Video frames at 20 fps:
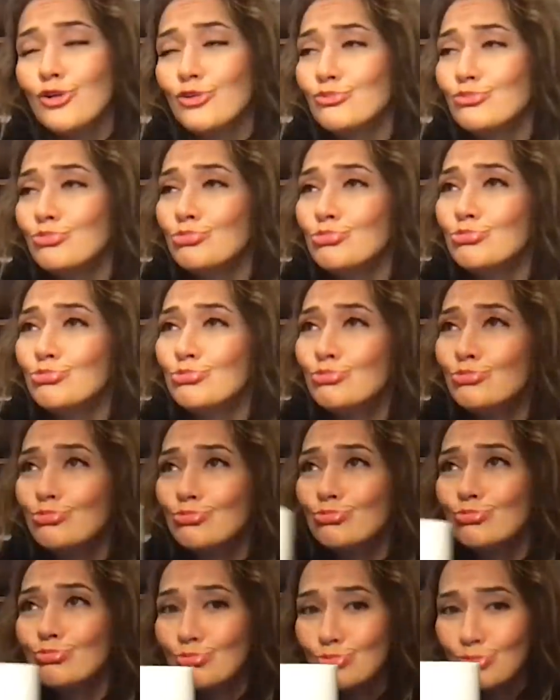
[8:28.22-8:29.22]
Um,
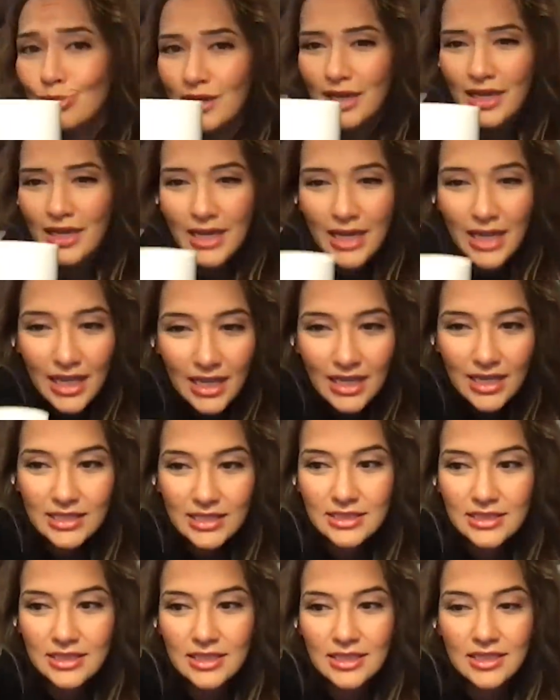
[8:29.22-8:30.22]
that's I
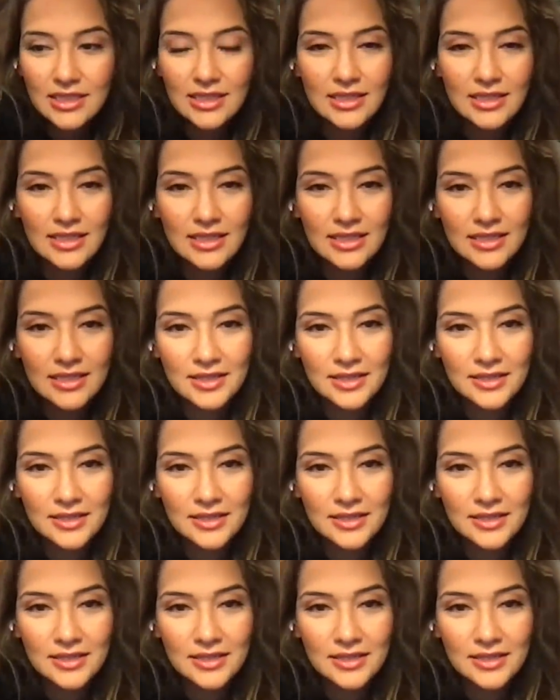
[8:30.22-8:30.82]
like, That's why I like martial